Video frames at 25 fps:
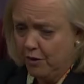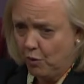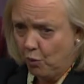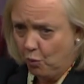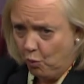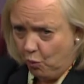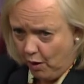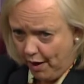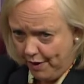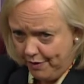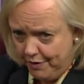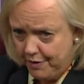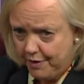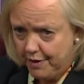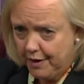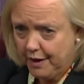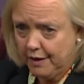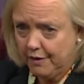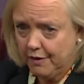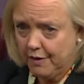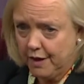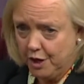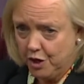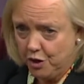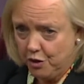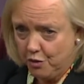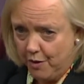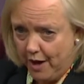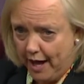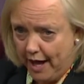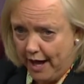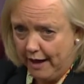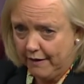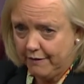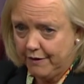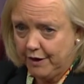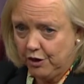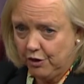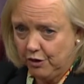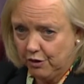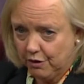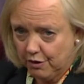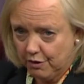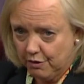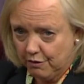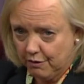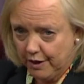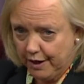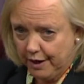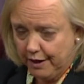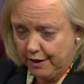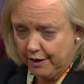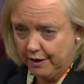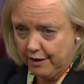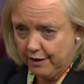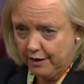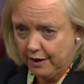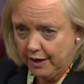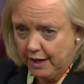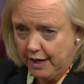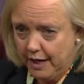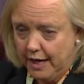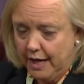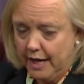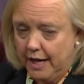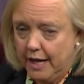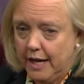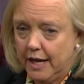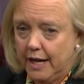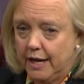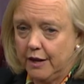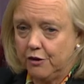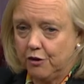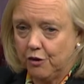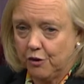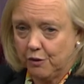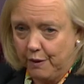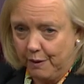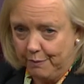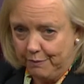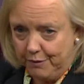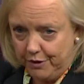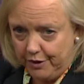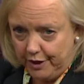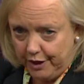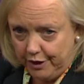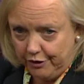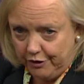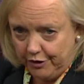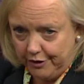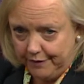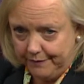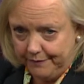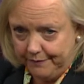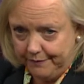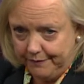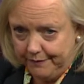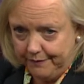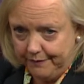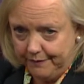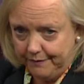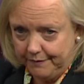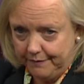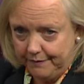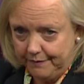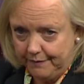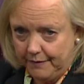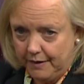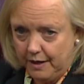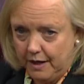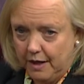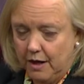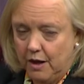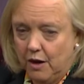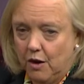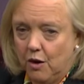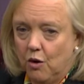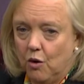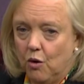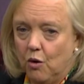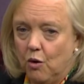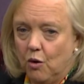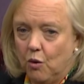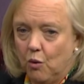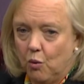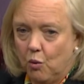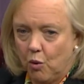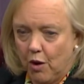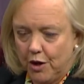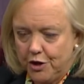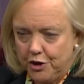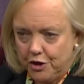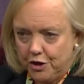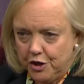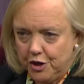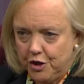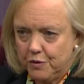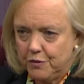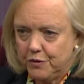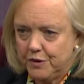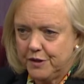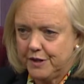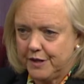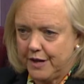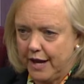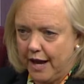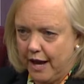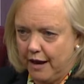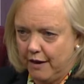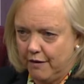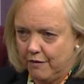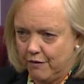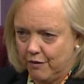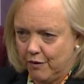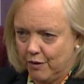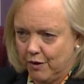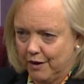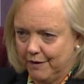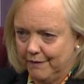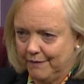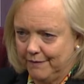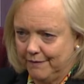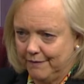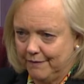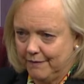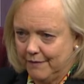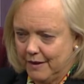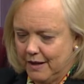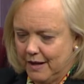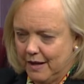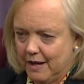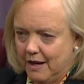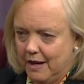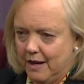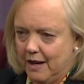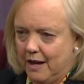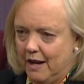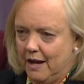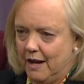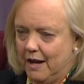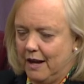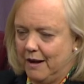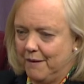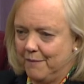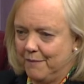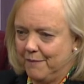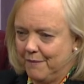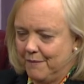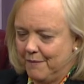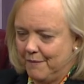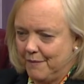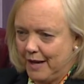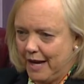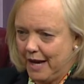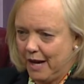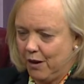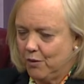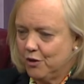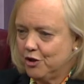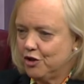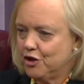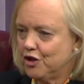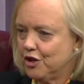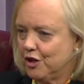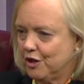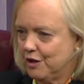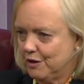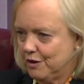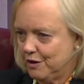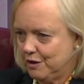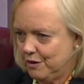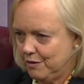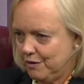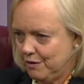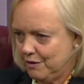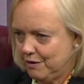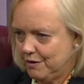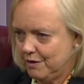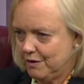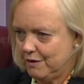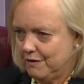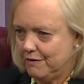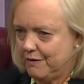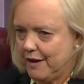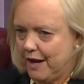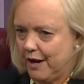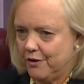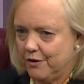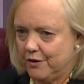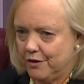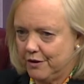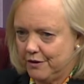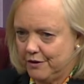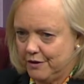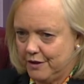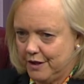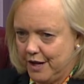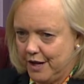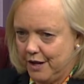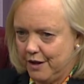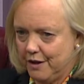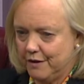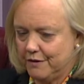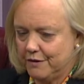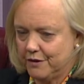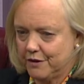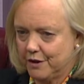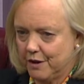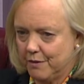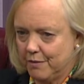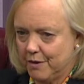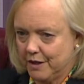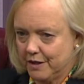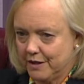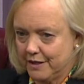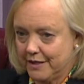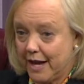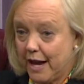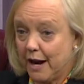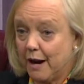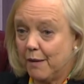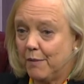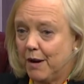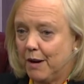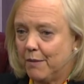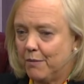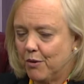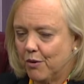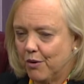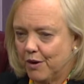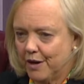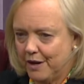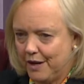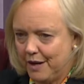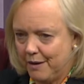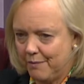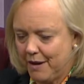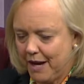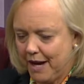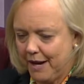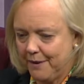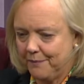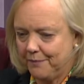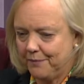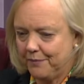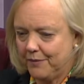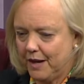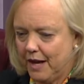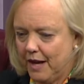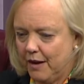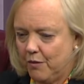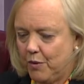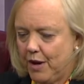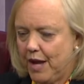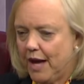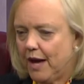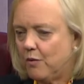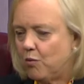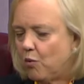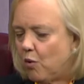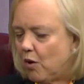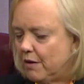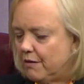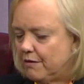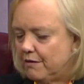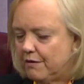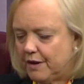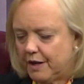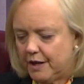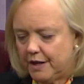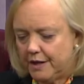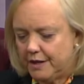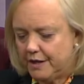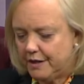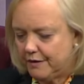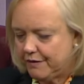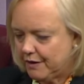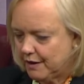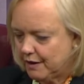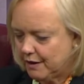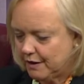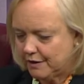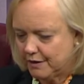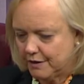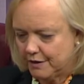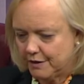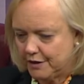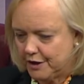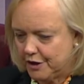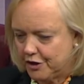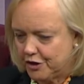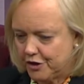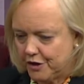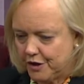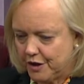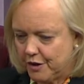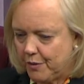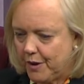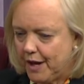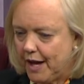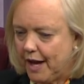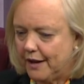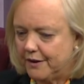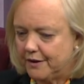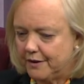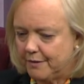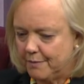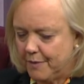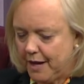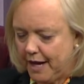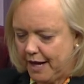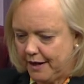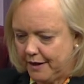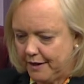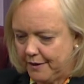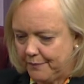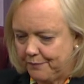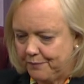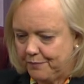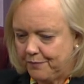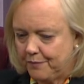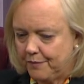The one thing that you have in your career is your reputation. What do you stand for? Um, Howard Schultz, who is the founder and C E O of Starbucks, sat on my board at eBay. And we had one very difficult decision that we had to make.